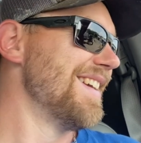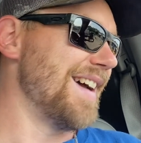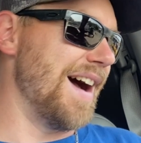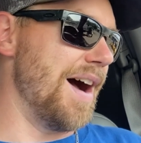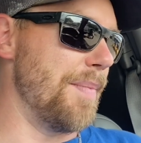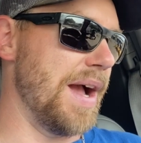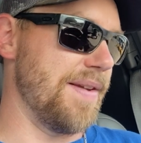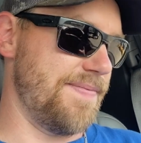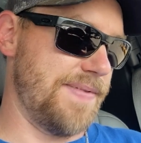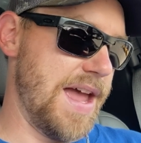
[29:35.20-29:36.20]
um,
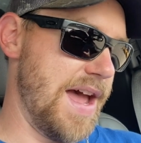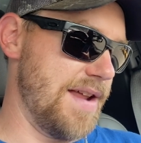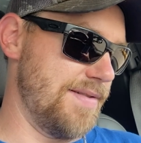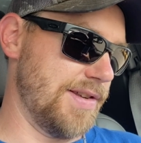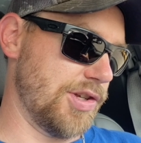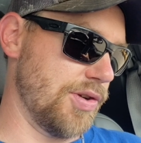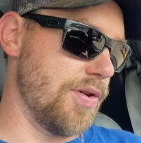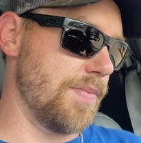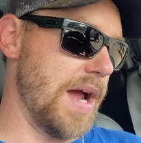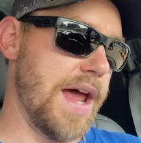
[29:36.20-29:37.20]
I've had
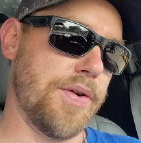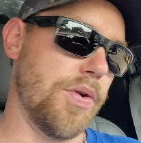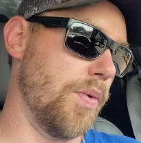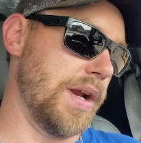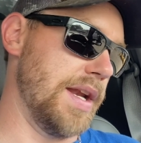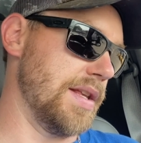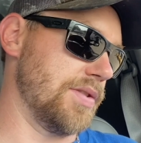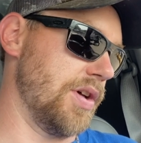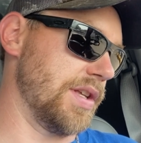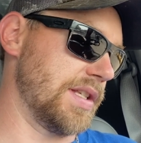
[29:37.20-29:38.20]
so many, I don't know what it
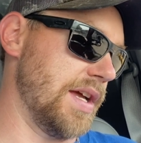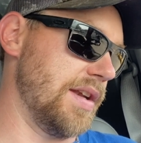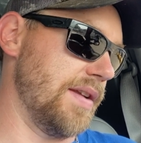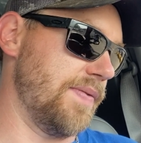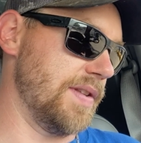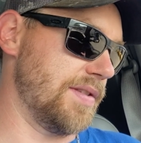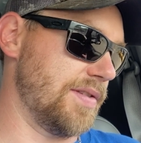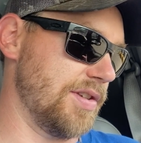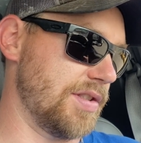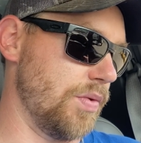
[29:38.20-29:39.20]
is all of a sudden if
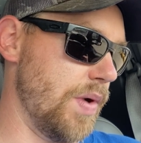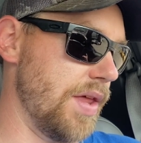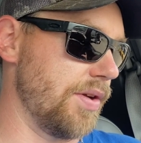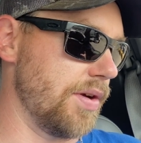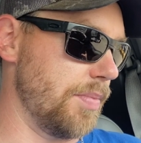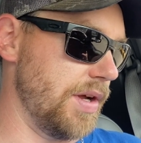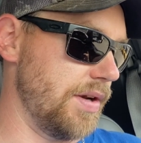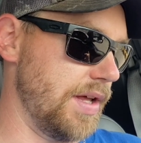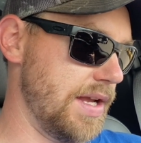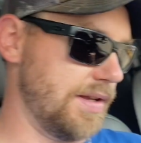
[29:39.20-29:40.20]
it's just the weather,
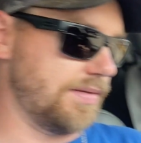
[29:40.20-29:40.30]
but like